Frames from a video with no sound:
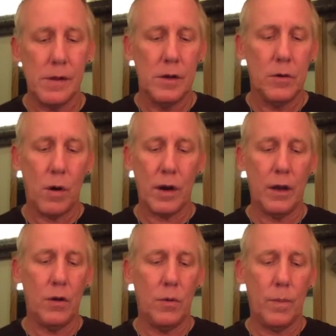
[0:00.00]
that
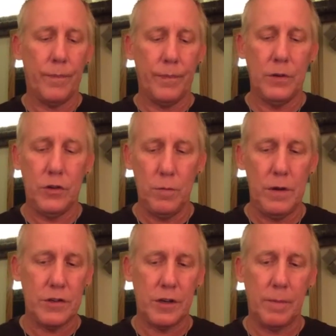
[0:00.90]
want to go
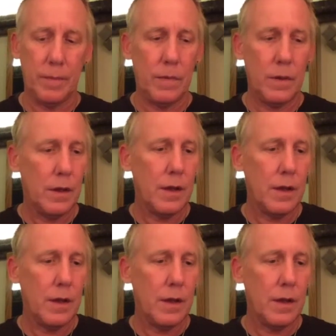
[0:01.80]
do music